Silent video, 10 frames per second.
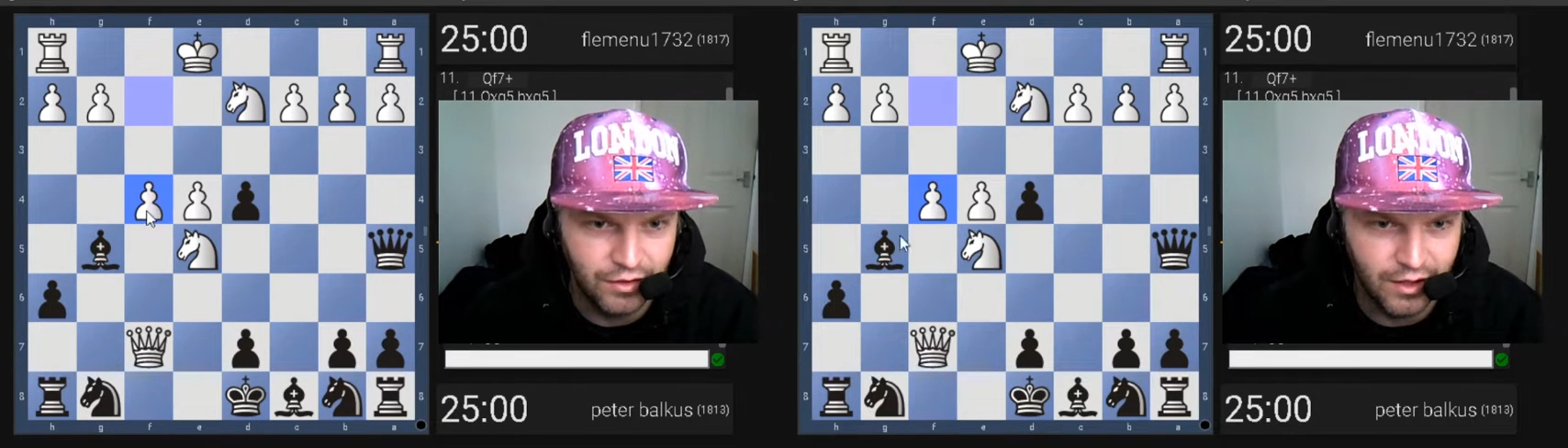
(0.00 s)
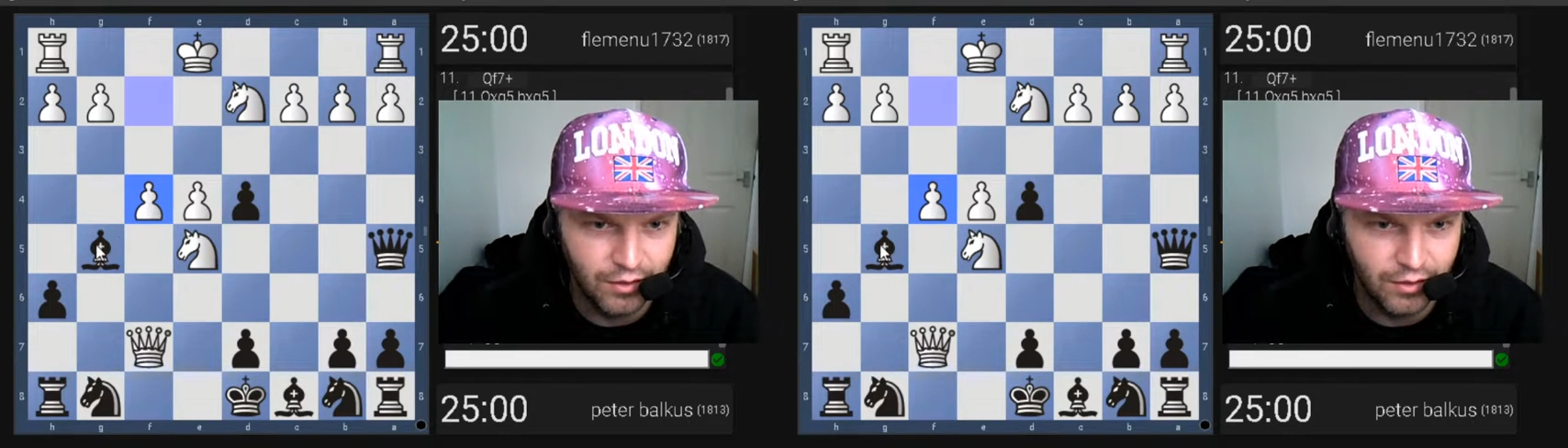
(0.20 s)

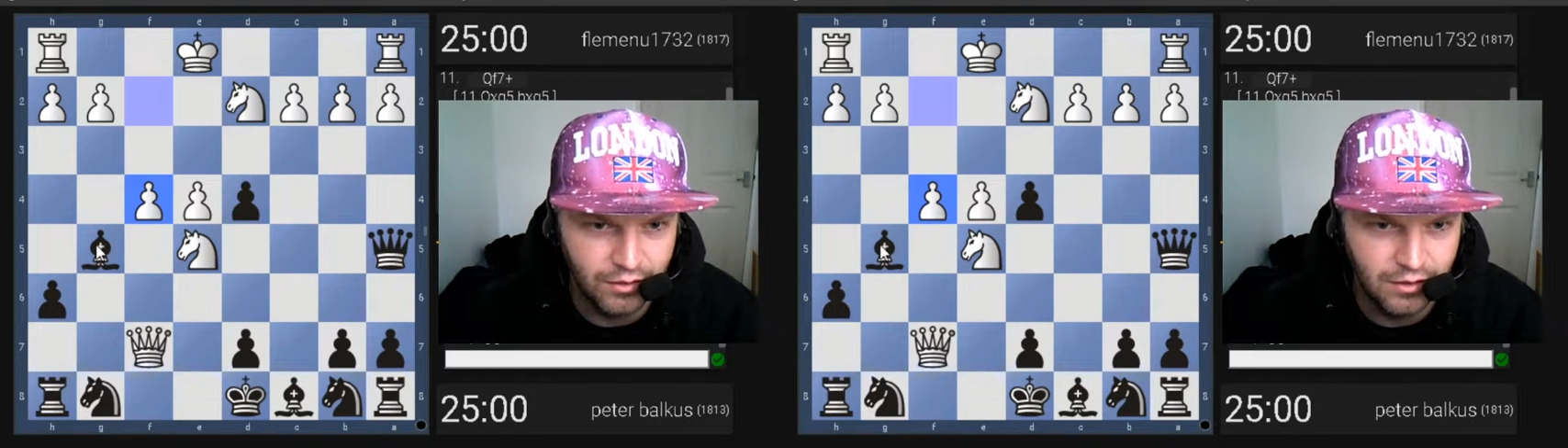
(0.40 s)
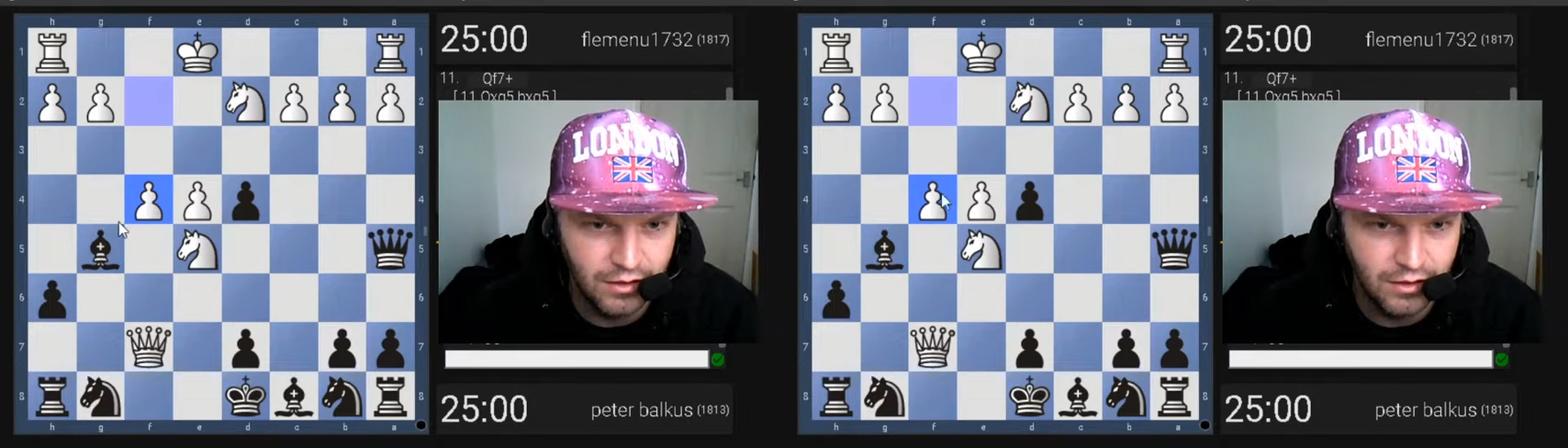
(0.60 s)
now,
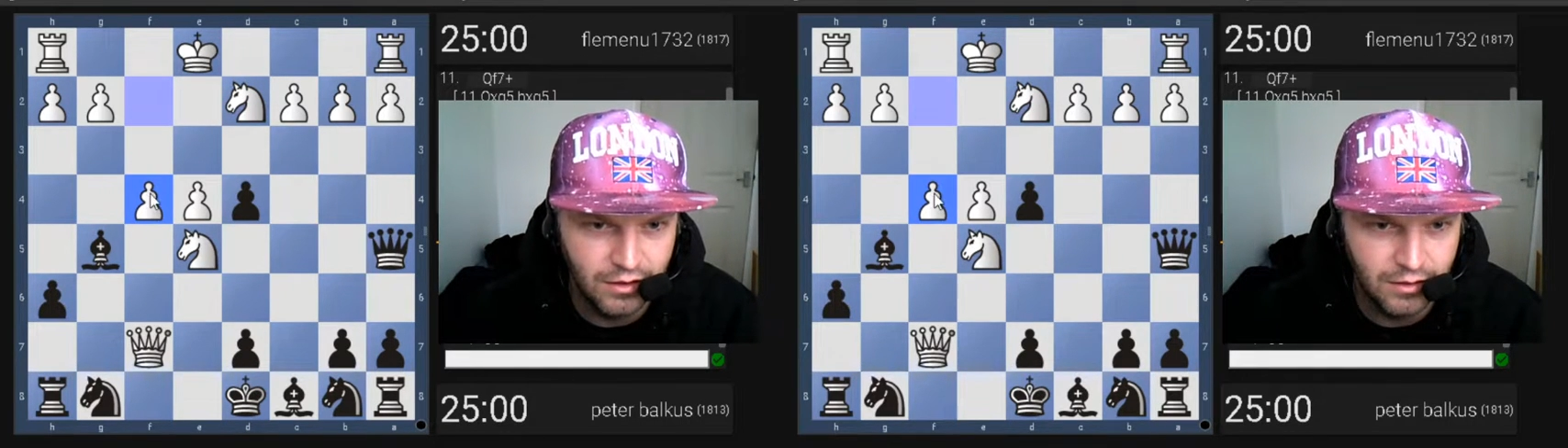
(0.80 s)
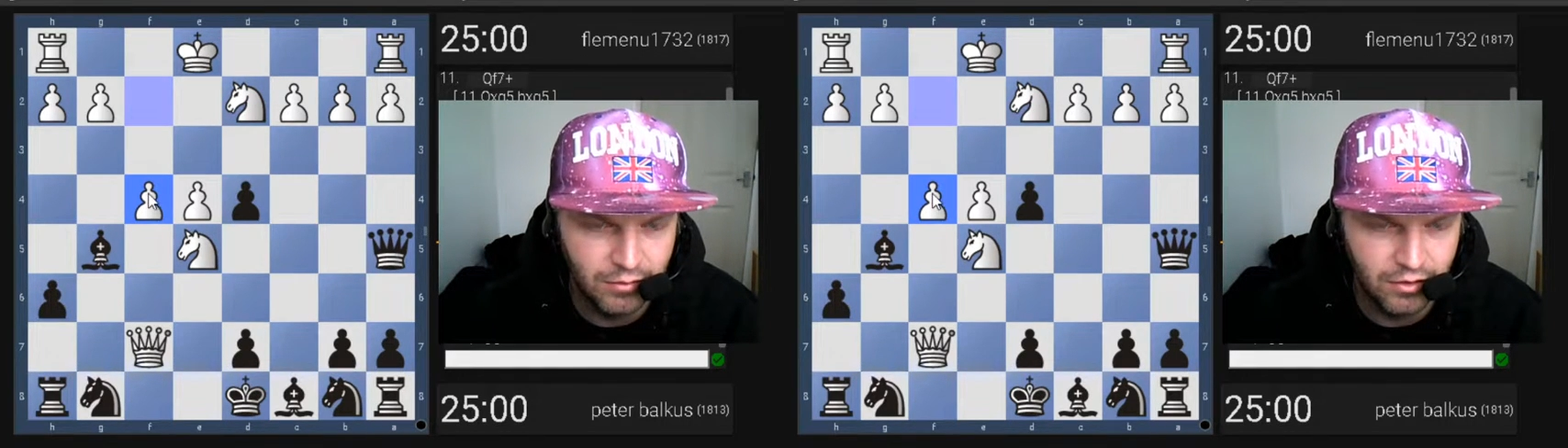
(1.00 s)

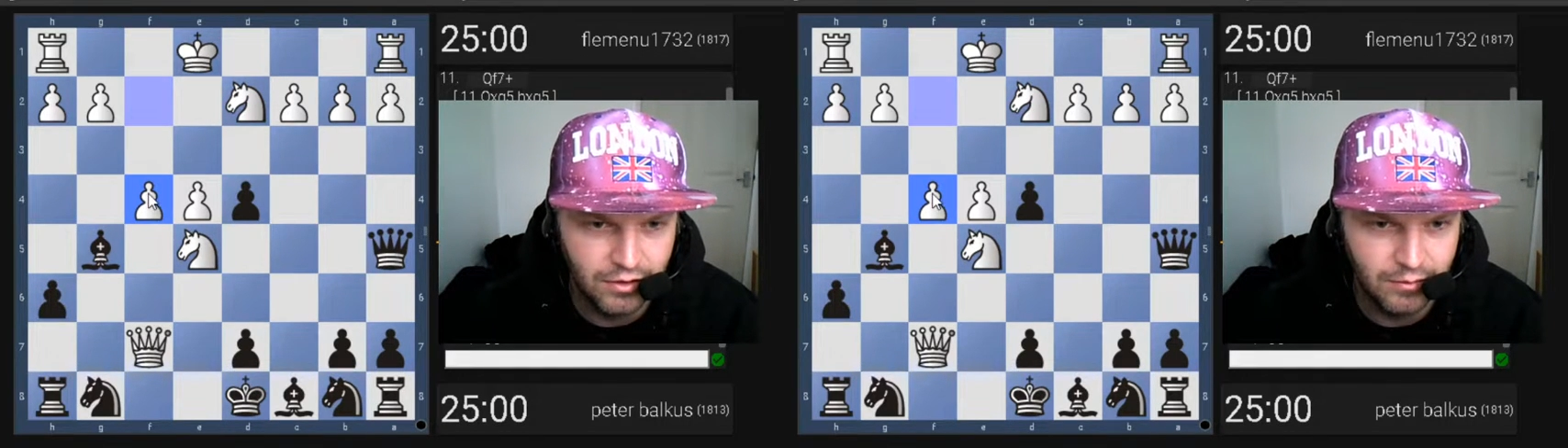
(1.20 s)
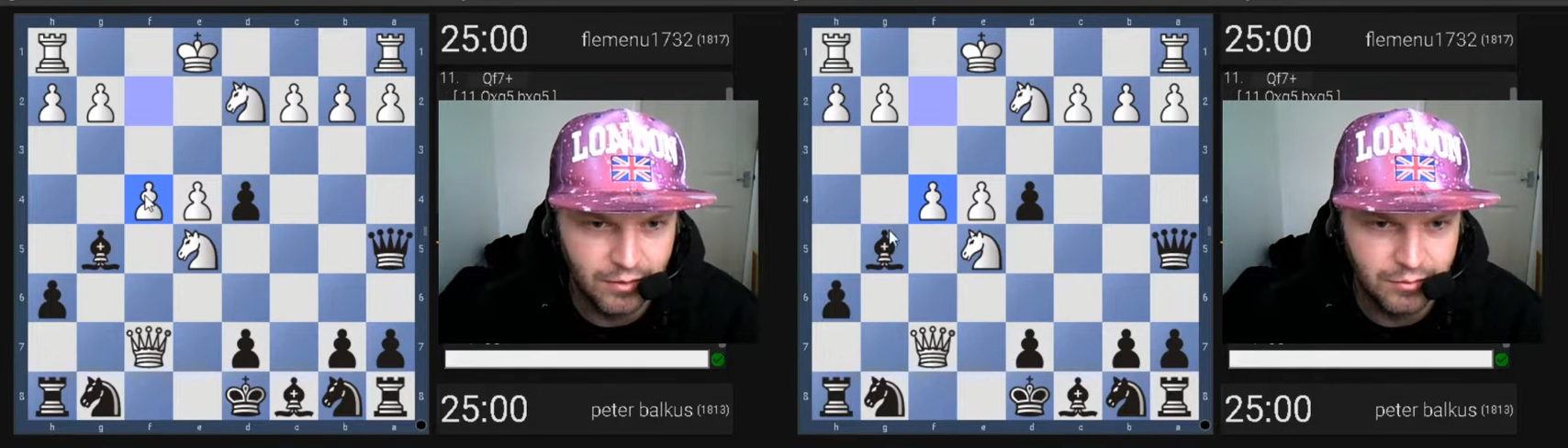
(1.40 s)
blocking
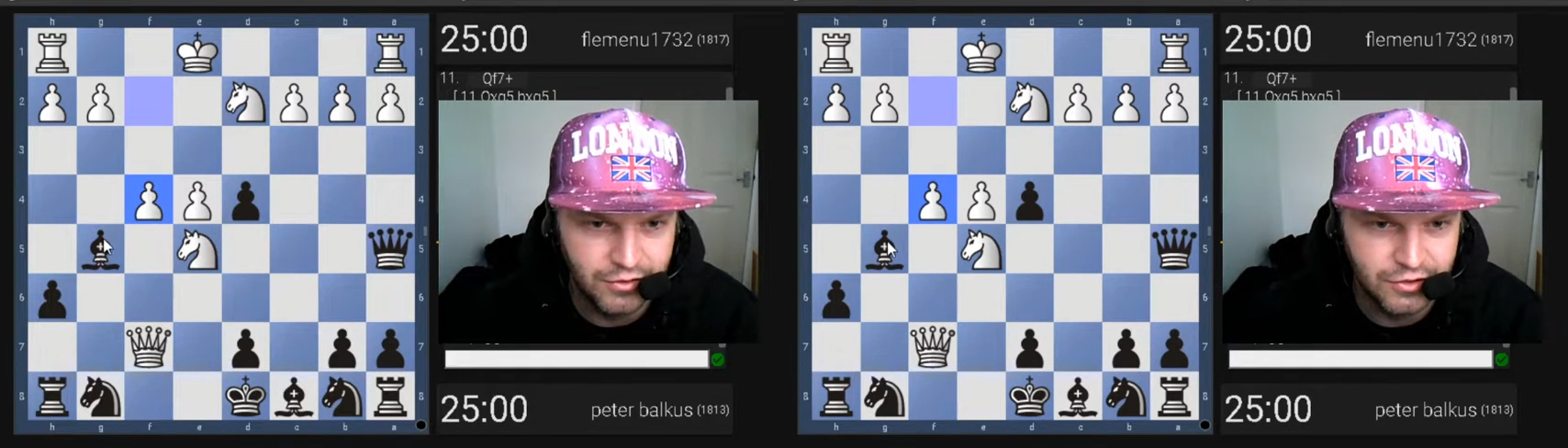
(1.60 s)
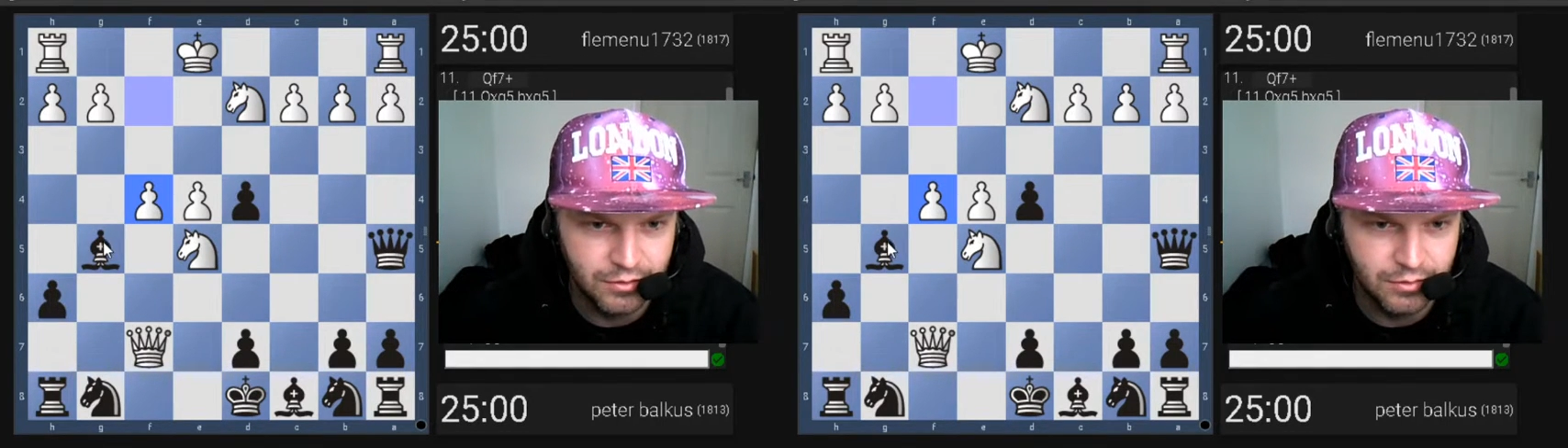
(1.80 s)
my
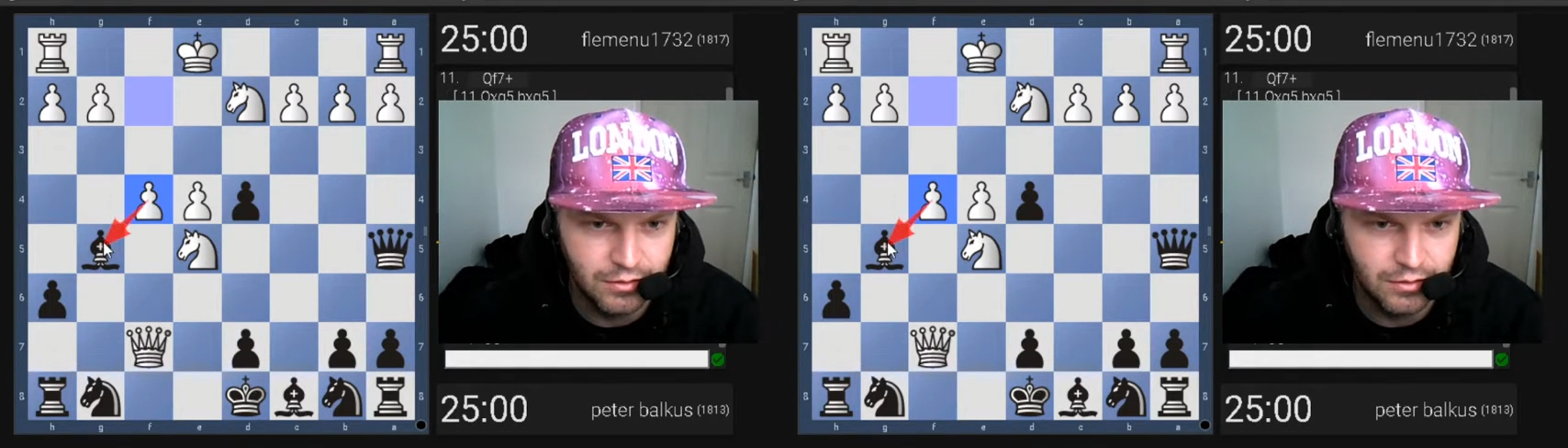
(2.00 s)
bishop.